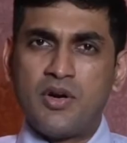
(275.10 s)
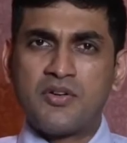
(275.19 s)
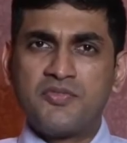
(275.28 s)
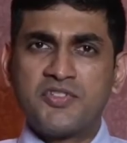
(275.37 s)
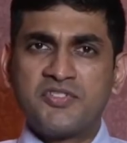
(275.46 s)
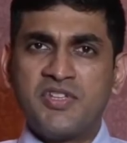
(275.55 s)

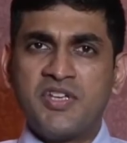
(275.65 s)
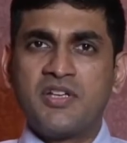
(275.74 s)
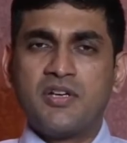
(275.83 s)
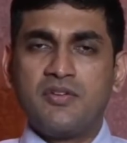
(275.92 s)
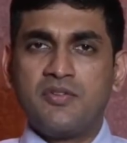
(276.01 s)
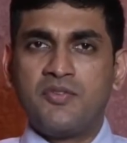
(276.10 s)
of us think
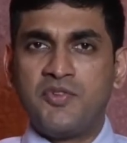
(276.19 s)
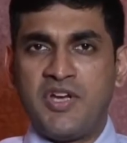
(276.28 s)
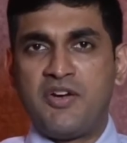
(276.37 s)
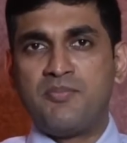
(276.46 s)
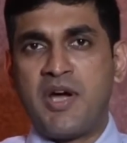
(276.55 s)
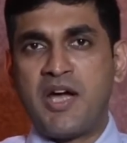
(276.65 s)
if we
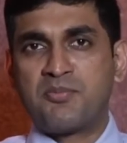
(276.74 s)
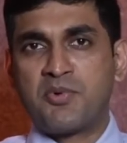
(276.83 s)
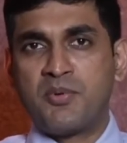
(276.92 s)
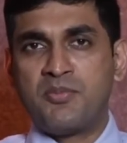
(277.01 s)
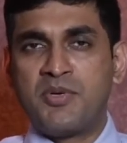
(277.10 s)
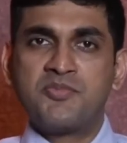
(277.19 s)
have back
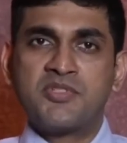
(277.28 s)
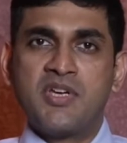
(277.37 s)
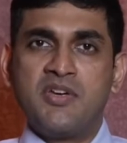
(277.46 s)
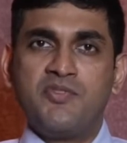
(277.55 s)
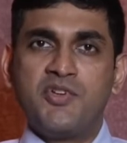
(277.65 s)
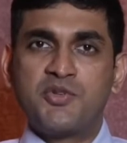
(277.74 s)
problems,
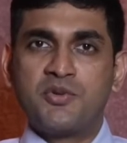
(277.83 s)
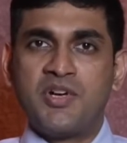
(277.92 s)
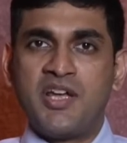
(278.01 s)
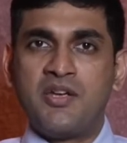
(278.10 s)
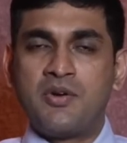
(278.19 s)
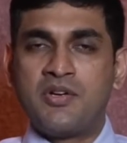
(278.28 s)
we should
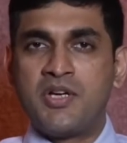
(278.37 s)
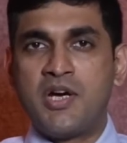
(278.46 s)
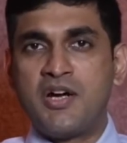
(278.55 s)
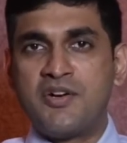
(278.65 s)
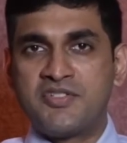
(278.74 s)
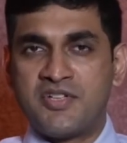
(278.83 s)
lie on a
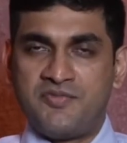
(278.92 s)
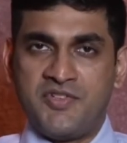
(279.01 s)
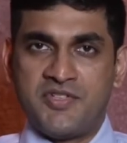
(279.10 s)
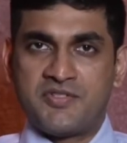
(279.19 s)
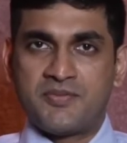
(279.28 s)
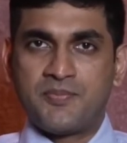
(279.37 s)
hard
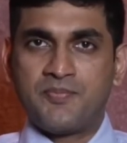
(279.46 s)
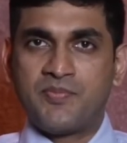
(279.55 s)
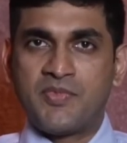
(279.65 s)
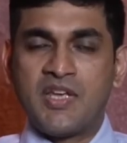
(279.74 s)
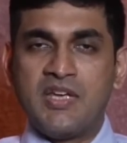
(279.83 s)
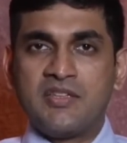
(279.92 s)
surface.
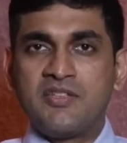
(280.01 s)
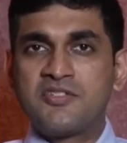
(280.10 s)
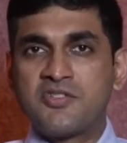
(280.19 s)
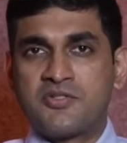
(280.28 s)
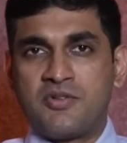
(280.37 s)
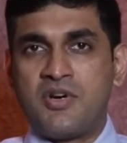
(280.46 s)
This
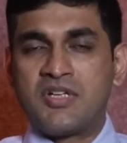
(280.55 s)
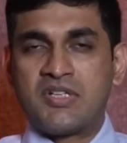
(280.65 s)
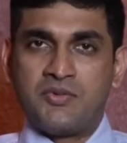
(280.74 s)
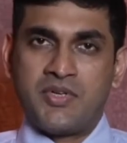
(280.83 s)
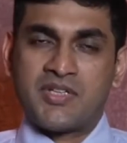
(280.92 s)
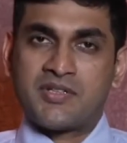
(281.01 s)
is not
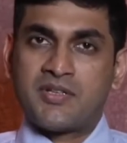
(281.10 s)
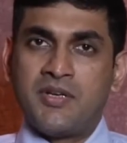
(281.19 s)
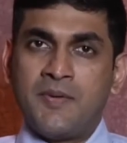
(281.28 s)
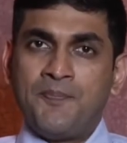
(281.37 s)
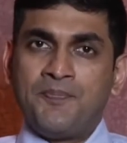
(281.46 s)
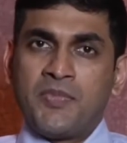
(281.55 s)
correct.
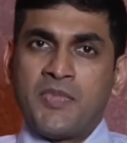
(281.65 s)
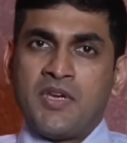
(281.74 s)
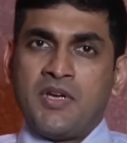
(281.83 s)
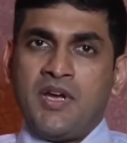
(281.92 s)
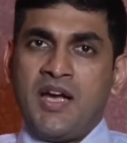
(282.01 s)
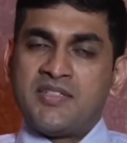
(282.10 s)

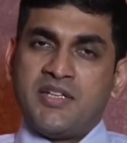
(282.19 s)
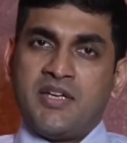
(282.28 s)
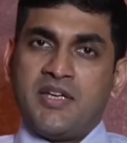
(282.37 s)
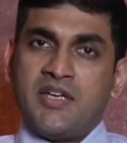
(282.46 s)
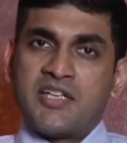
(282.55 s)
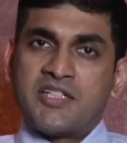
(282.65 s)
As I
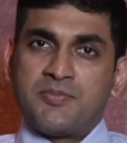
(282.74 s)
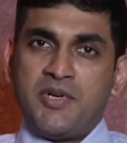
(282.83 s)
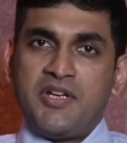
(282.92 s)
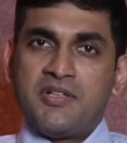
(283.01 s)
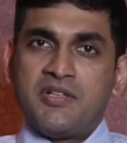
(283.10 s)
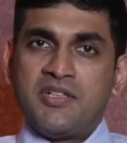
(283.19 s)

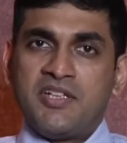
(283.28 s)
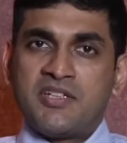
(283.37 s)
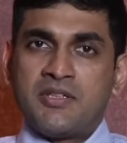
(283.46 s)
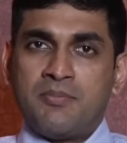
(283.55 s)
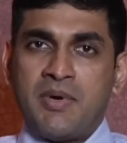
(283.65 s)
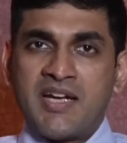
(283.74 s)
explained earlier,
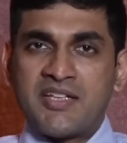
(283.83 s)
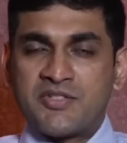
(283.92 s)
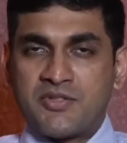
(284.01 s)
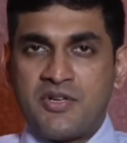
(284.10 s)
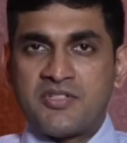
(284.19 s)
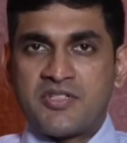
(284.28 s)
the back
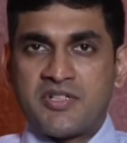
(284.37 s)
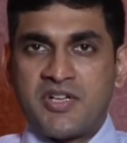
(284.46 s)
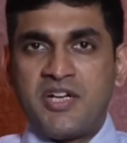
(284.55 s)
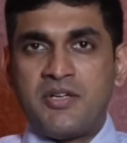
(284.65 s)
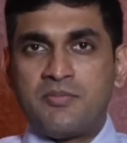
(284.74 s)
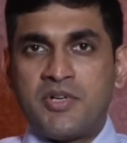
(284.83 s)
is not
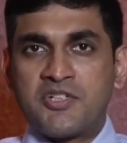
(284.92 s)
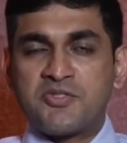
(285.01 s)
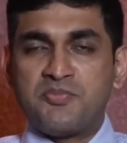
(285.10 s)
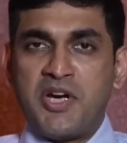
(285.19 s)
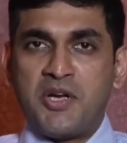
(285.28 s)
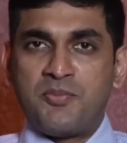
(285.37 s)
straight but is
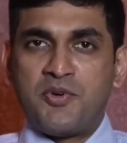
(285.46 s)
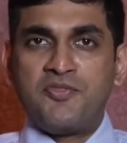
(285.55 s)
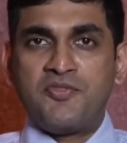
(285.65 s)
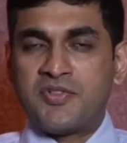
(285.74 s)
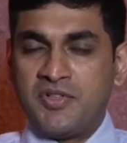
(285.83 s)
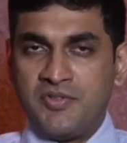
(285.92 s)
made up
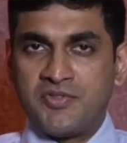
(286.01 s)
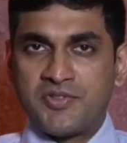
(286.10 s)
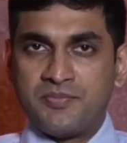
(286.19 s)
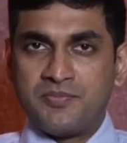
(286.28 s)
of curves.